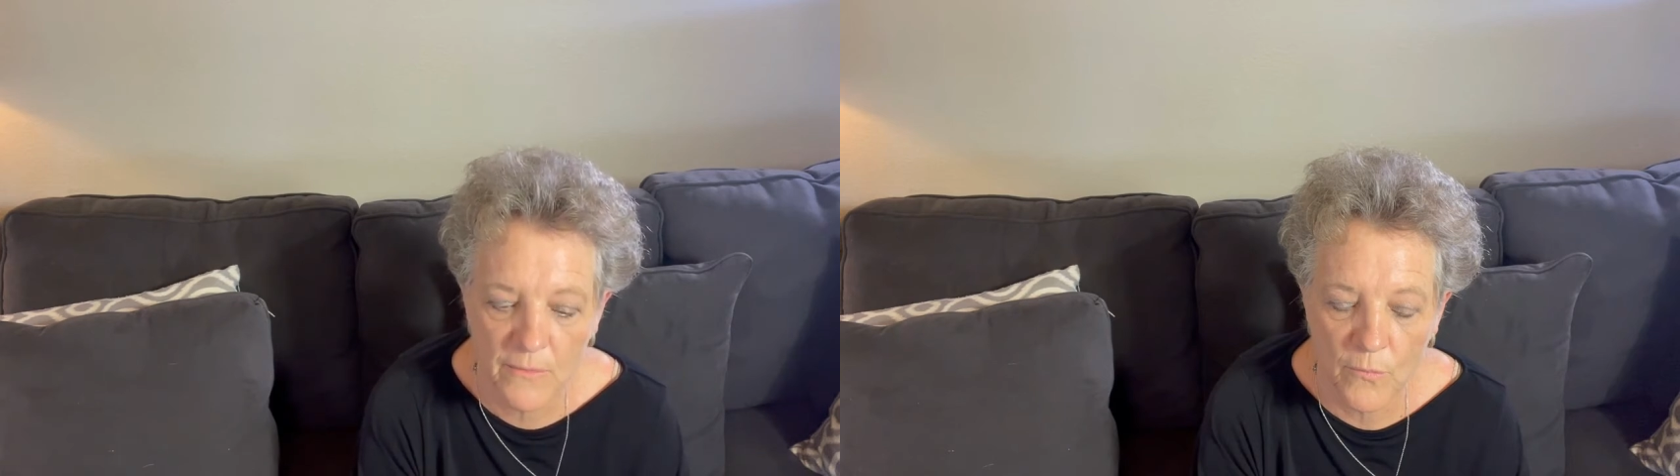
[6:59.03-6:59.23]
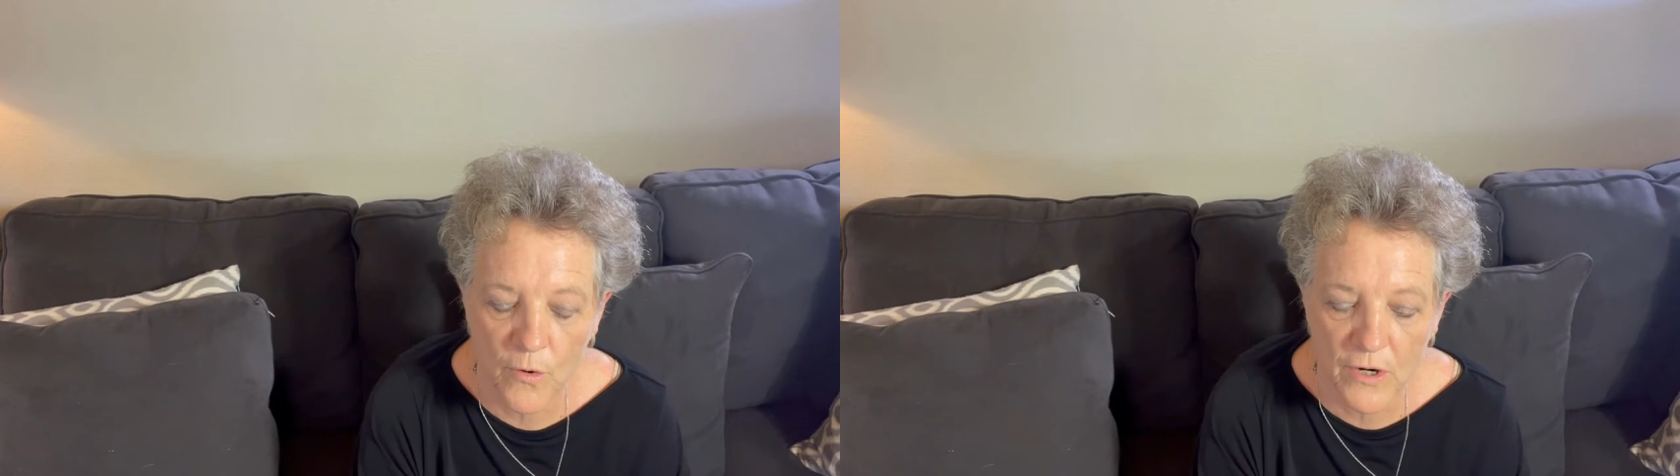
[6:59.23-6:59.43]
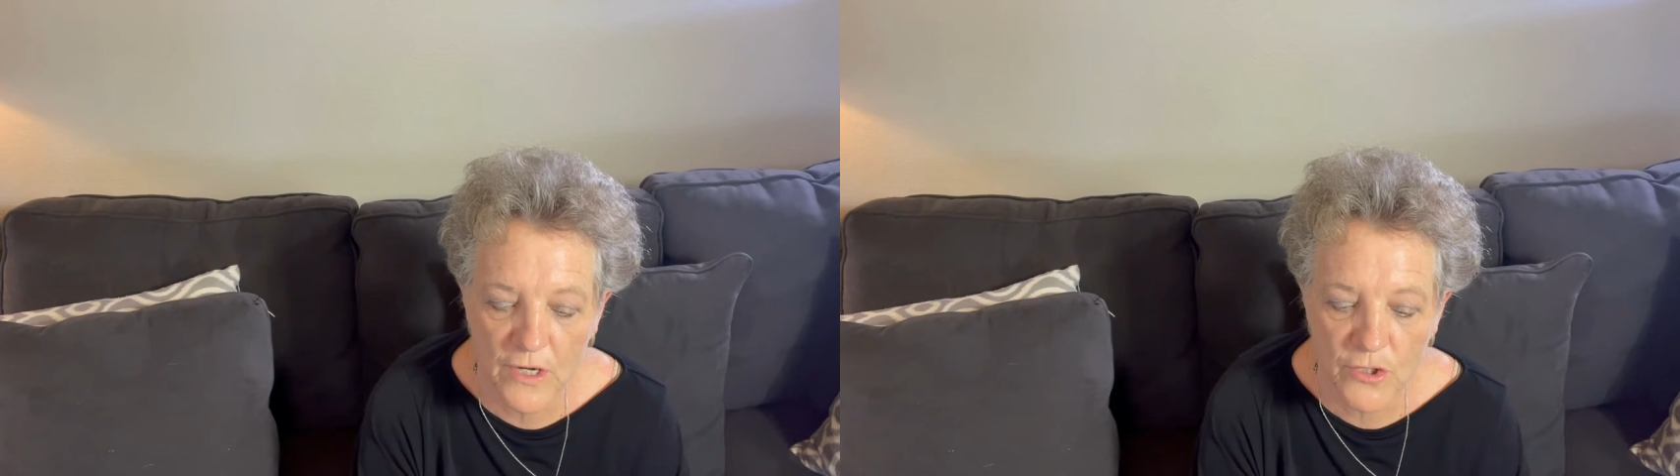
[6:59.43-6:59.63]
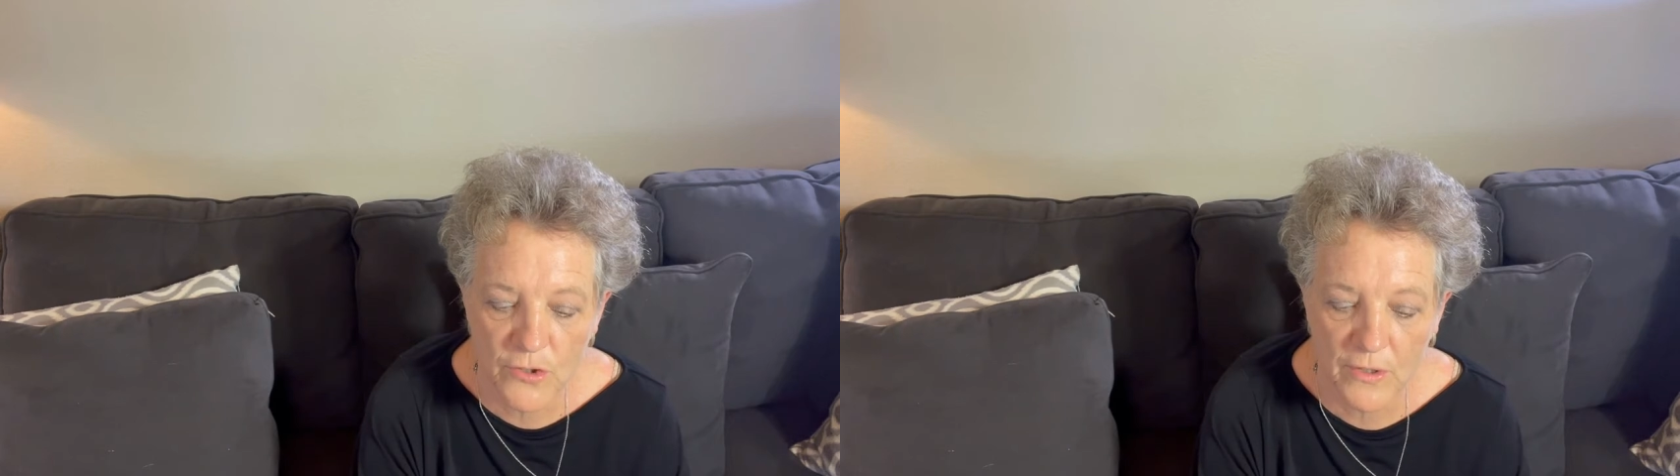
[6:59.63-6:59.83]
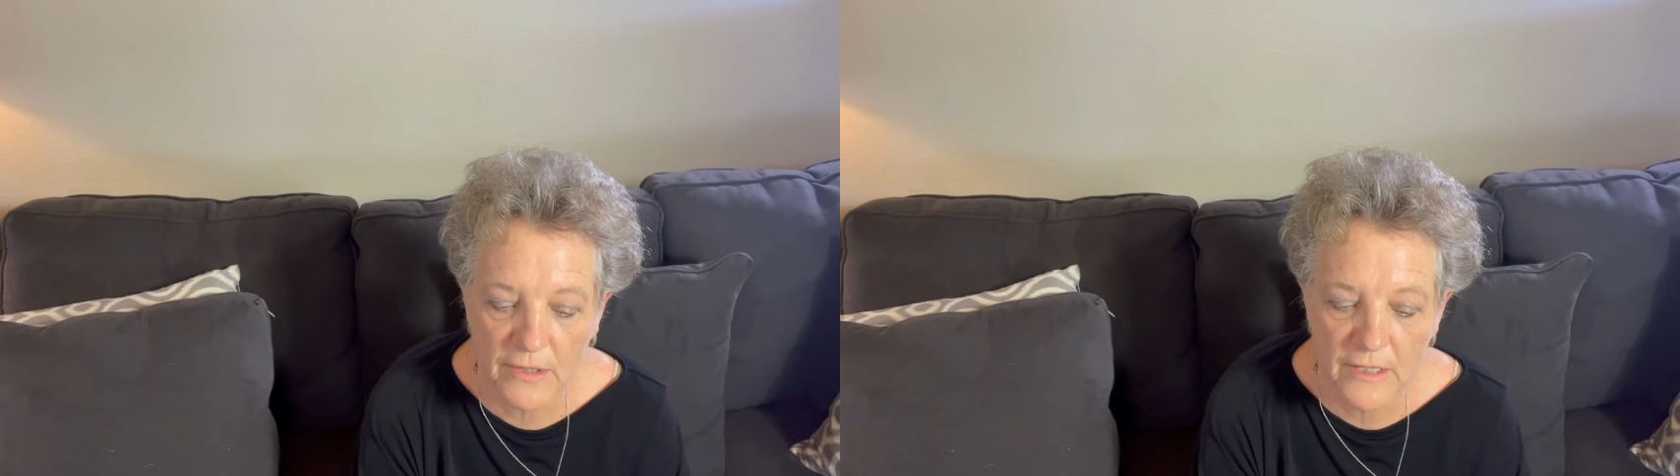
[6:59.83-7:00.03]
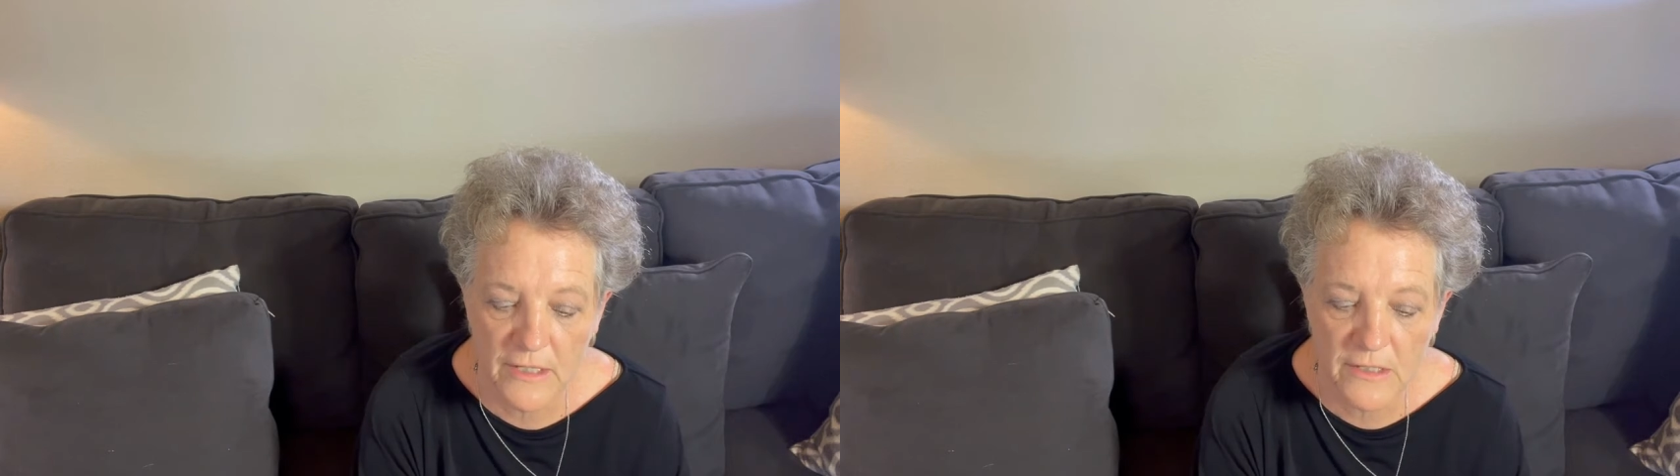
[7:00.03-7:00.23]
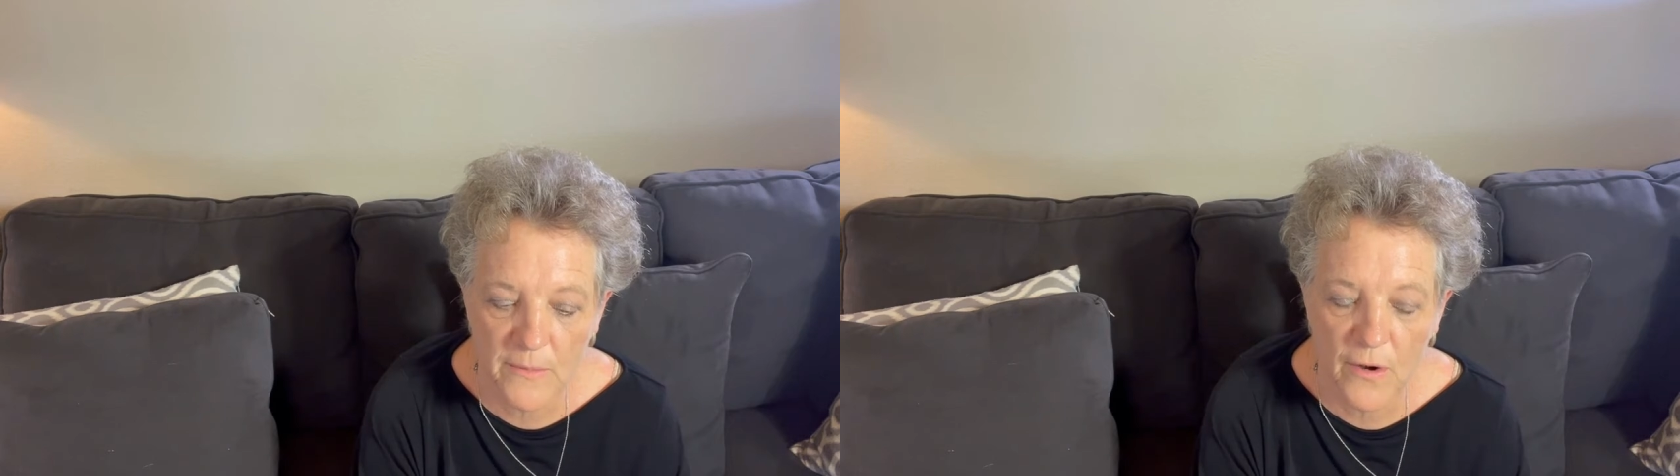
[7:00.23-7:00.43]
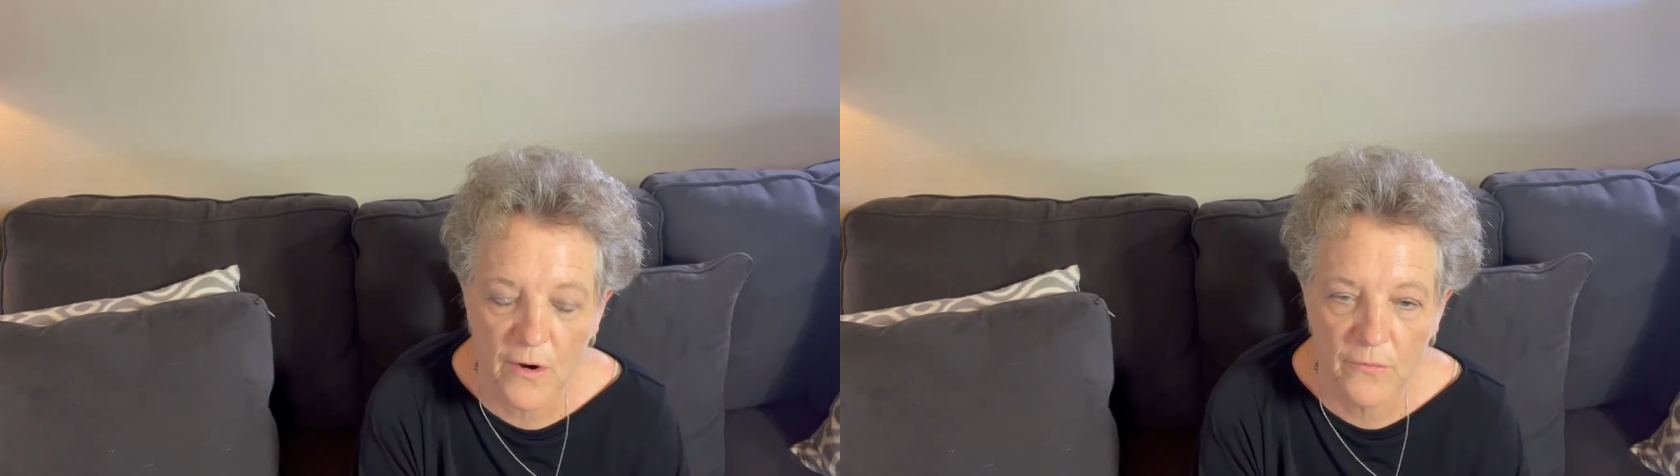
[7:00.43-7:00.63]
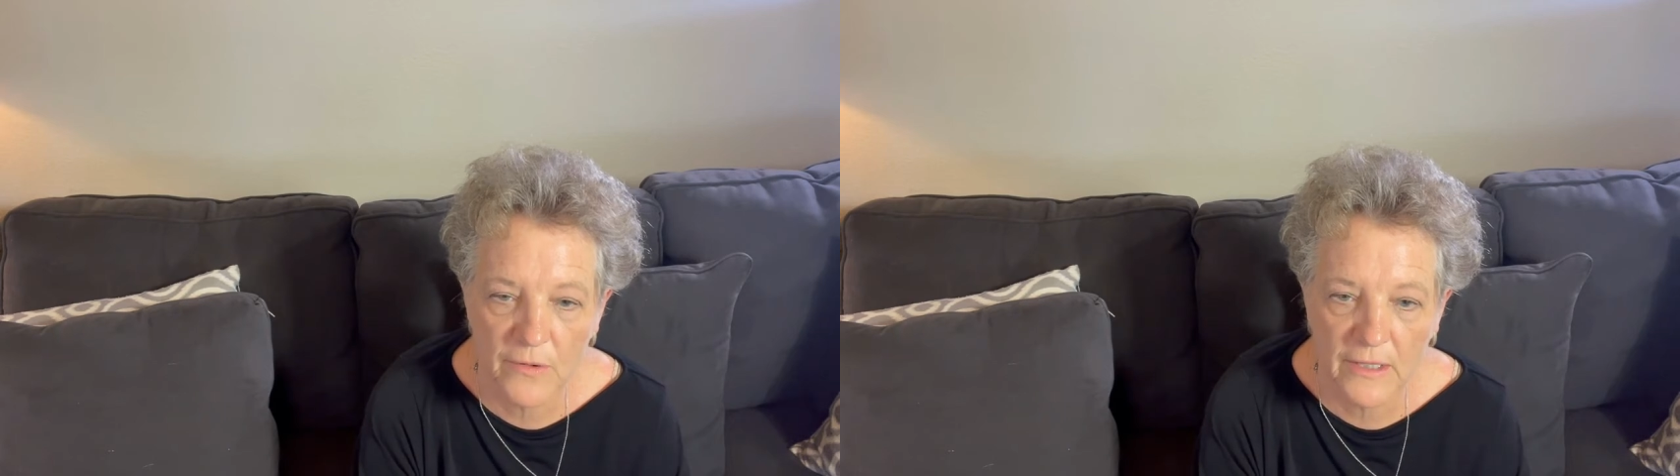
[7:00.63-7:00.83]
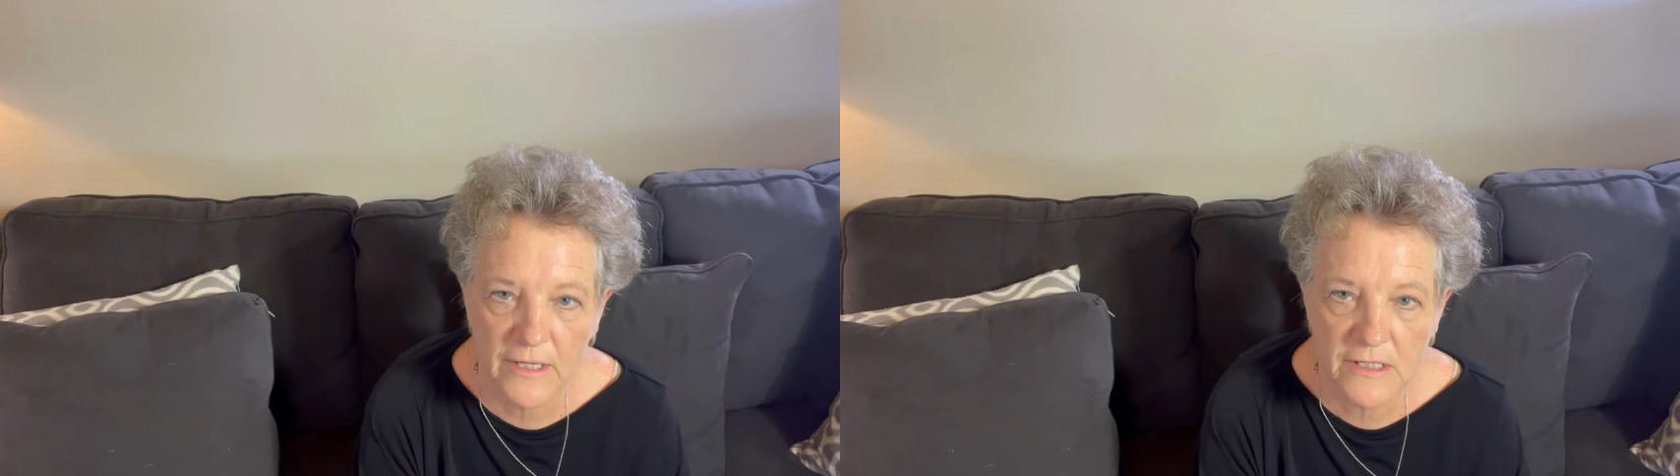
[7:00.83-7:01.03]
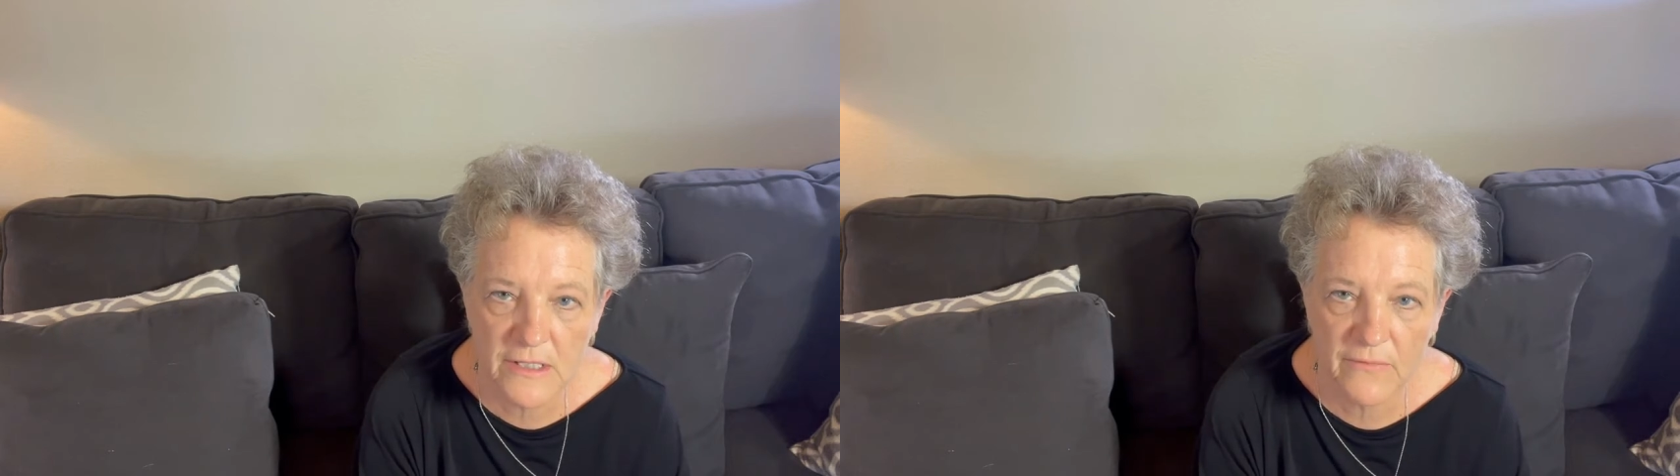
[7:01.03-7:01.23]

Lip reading: Mortgage release. Upon release